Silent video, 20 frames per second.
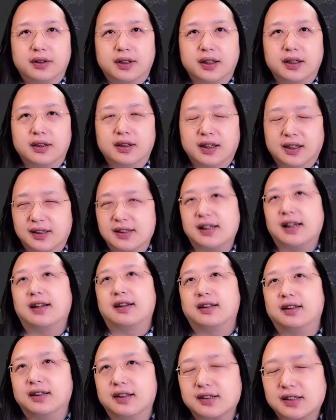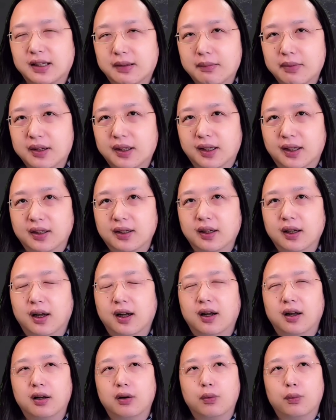did exactly the same thing
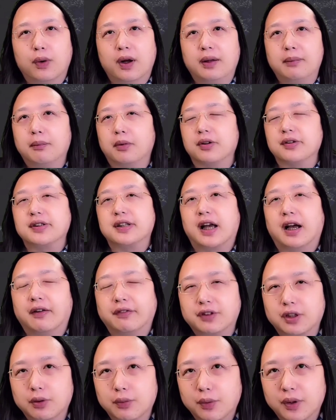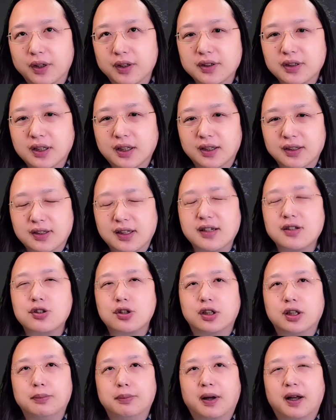1 month afterward,
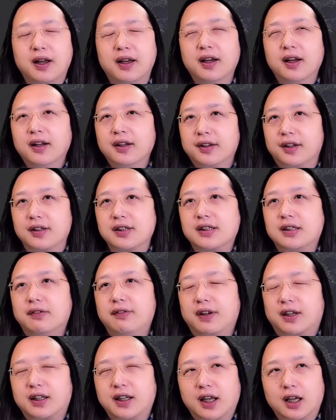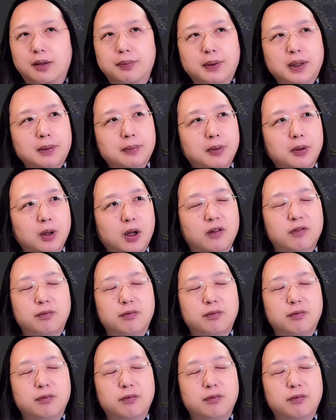essentially by their civic tech people.